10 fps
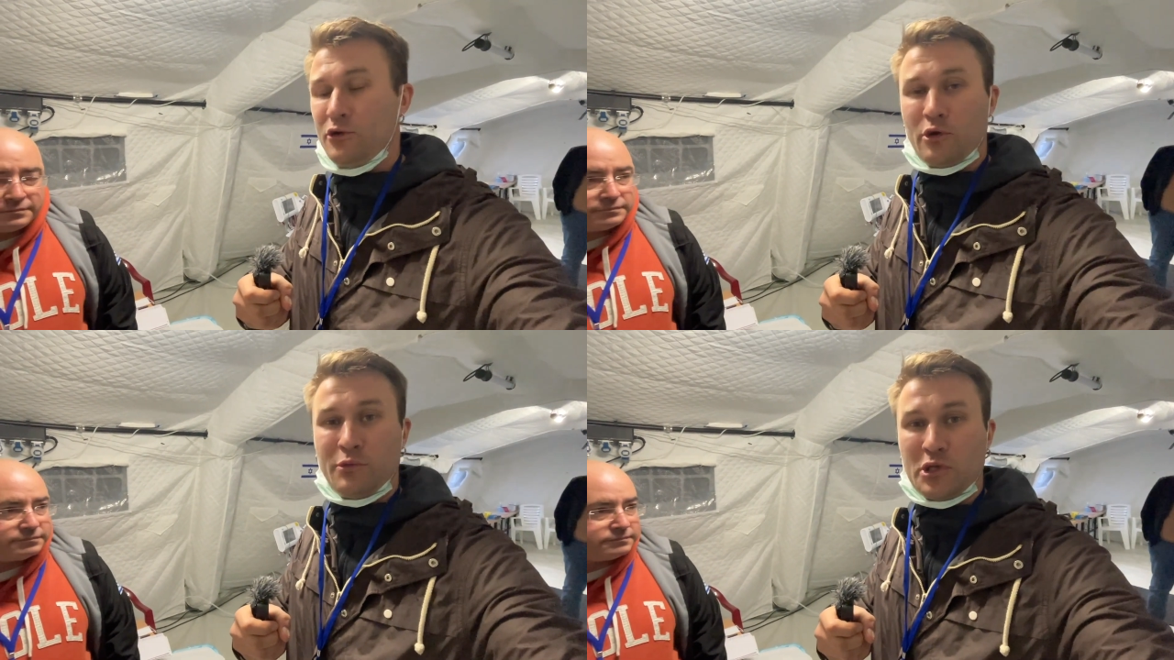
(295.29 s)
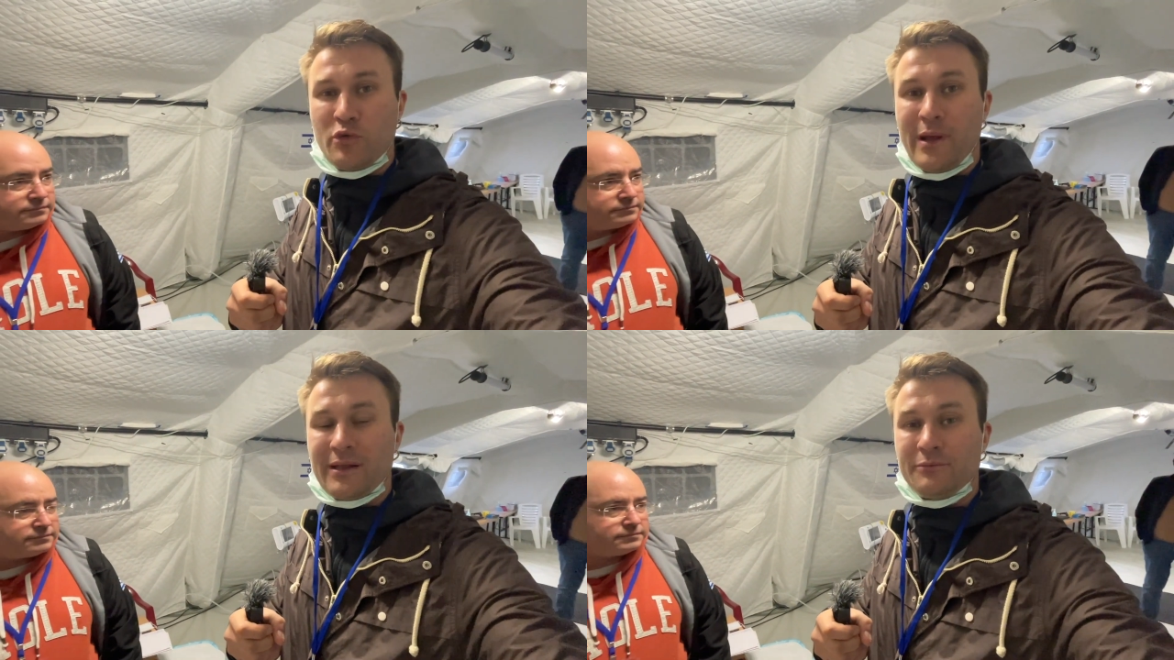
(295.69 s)
Speaker 1: you're more
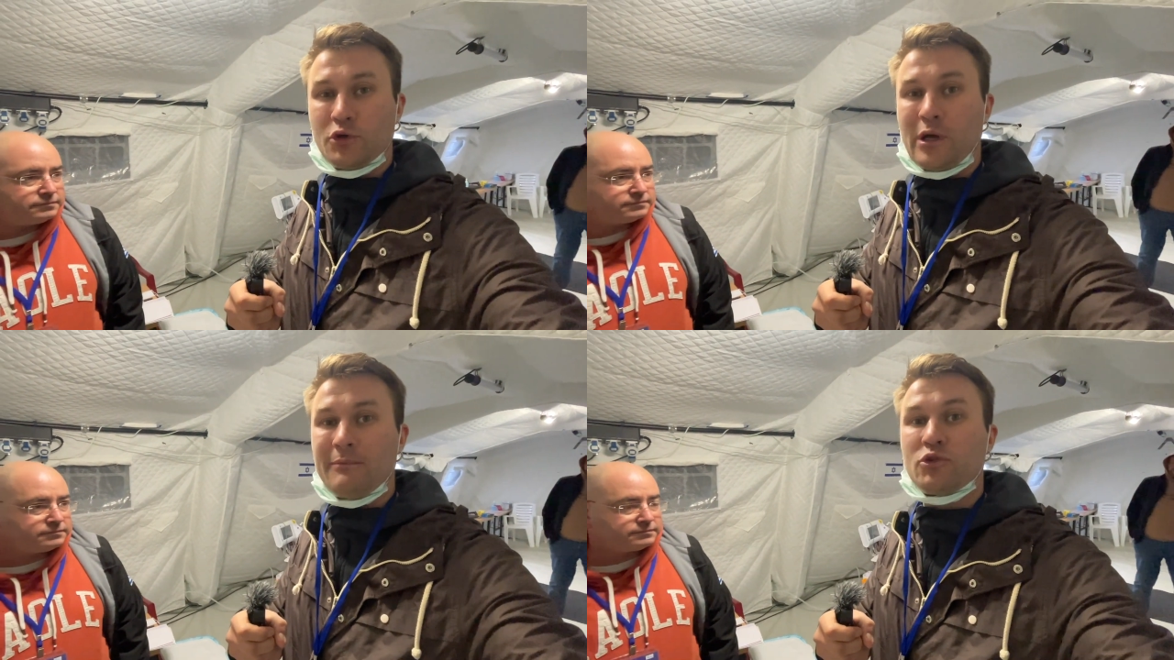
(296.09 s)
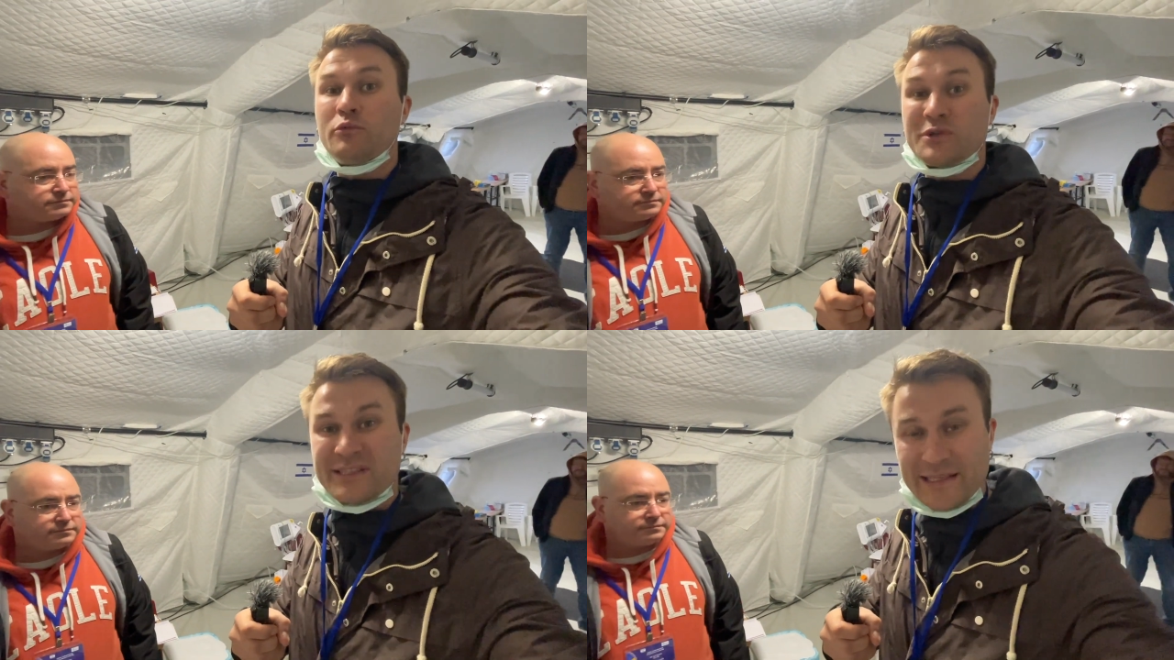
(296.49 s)
than welcome to come to
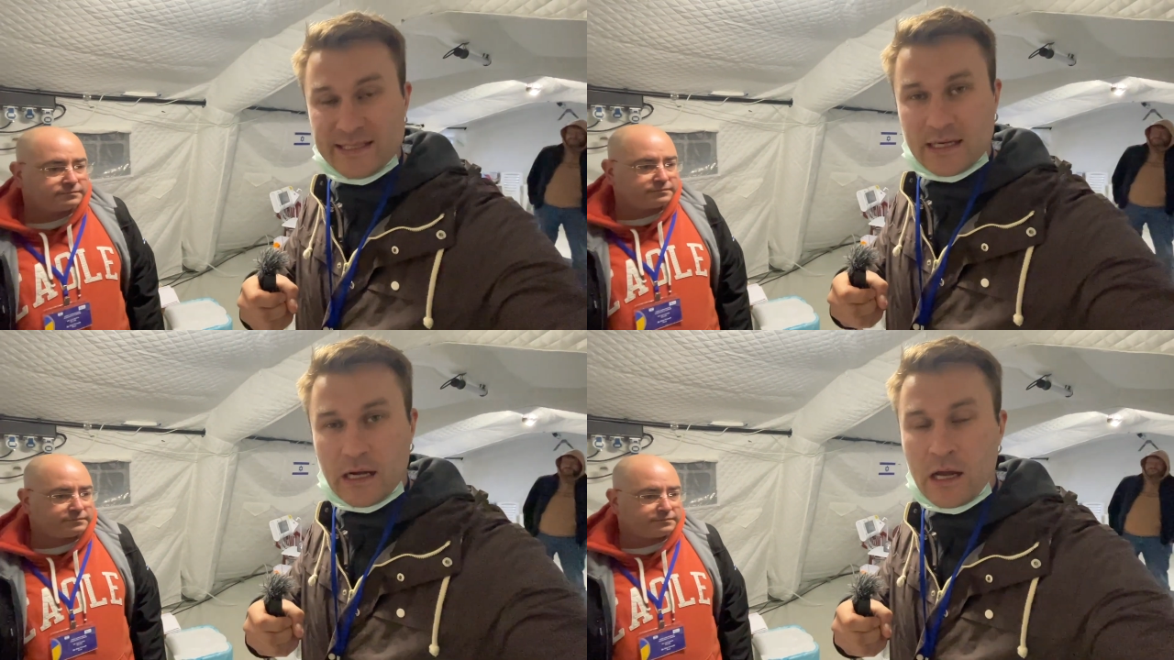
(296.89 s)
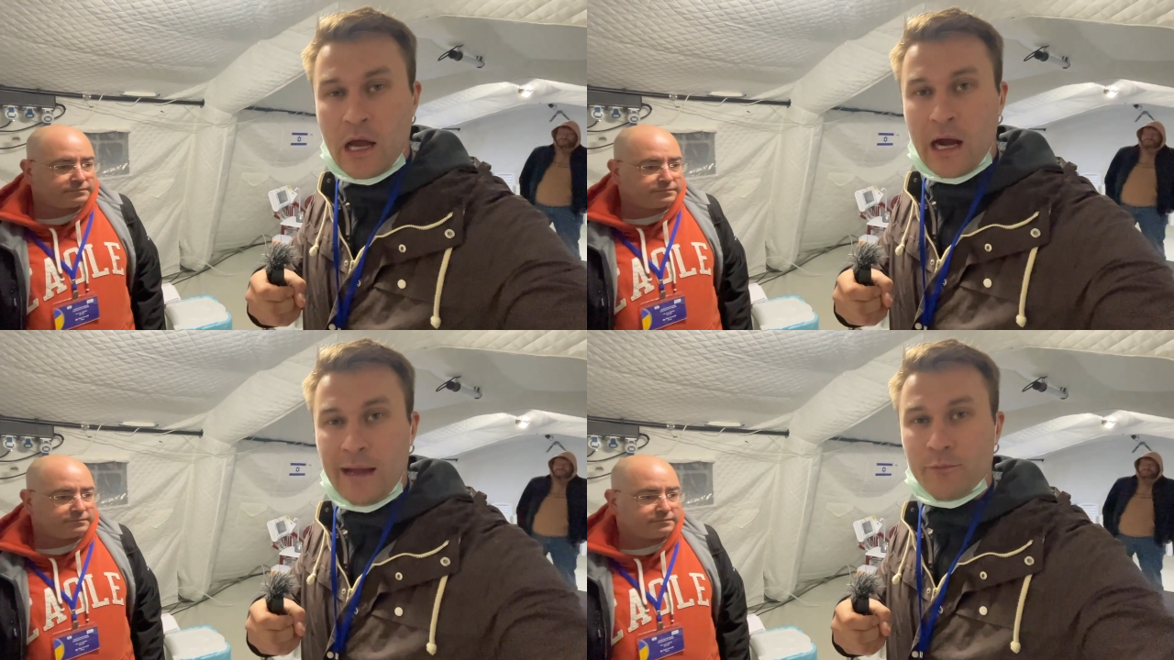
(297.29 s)
Mostyska.
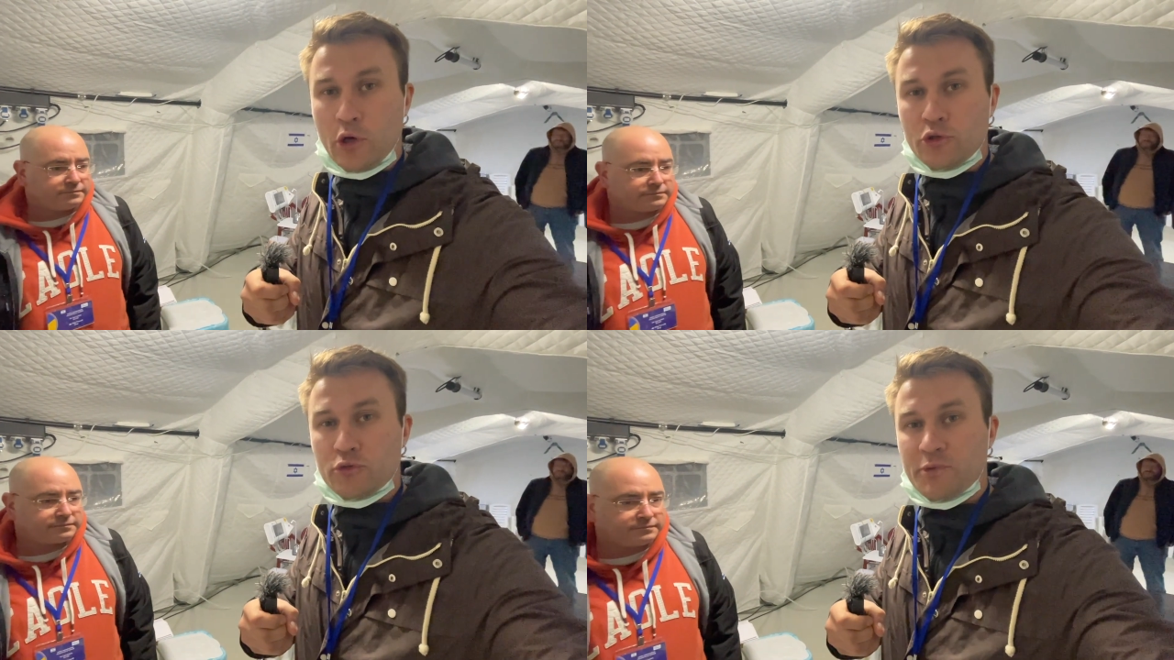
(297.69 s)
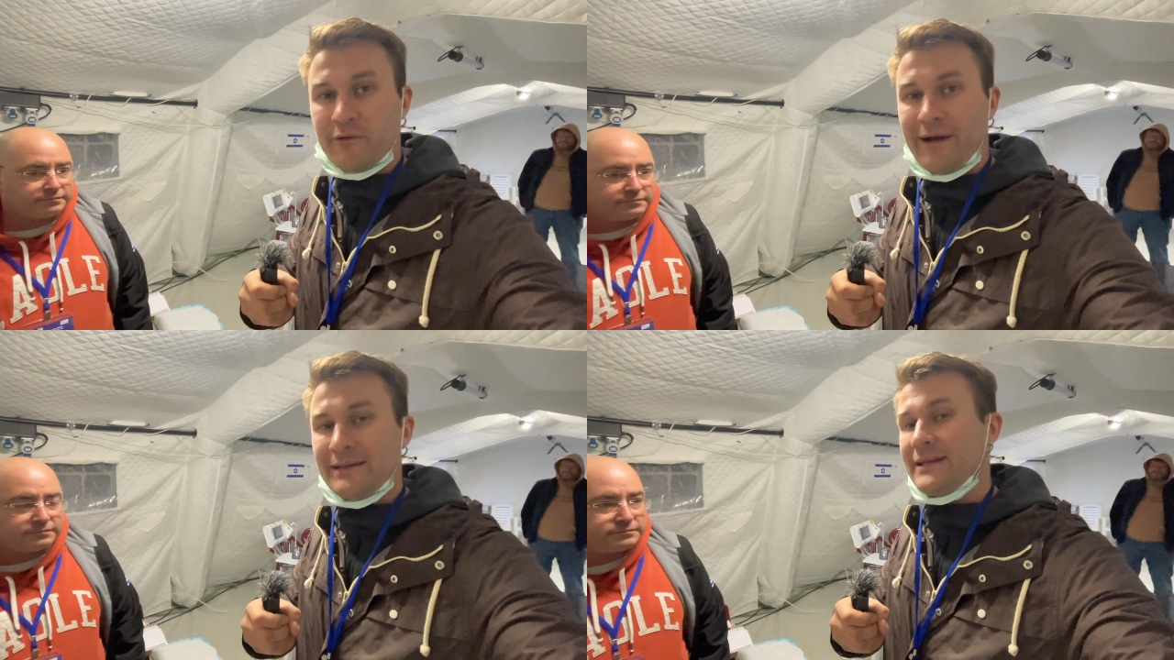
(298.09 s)
I'm going to
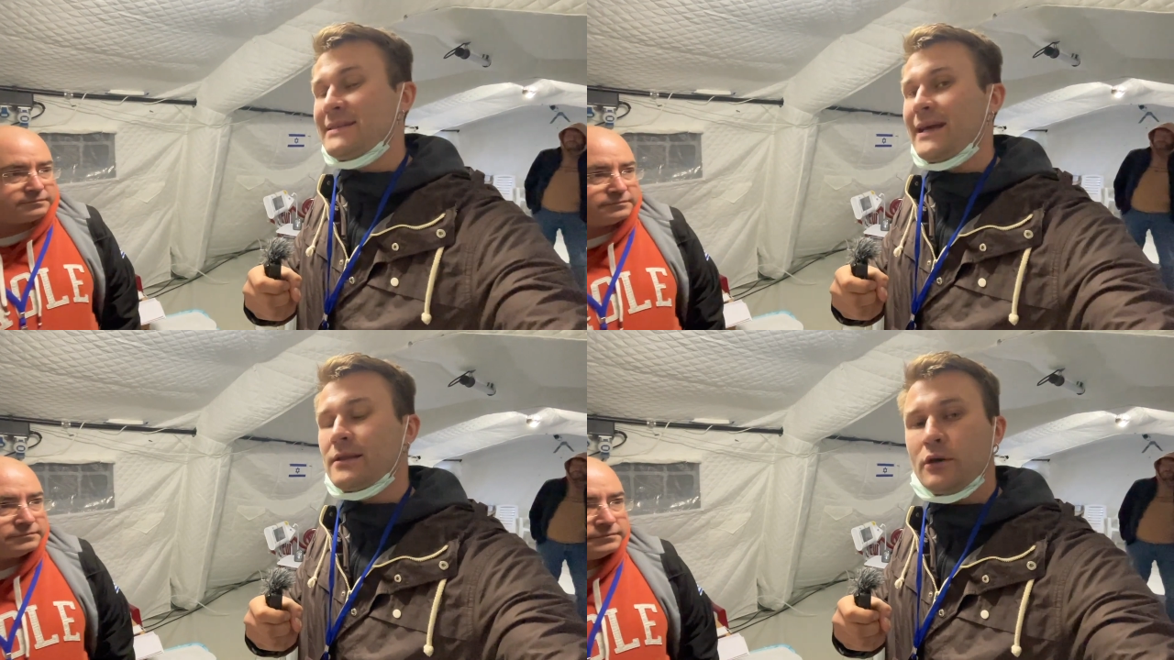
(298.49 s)
provide the exact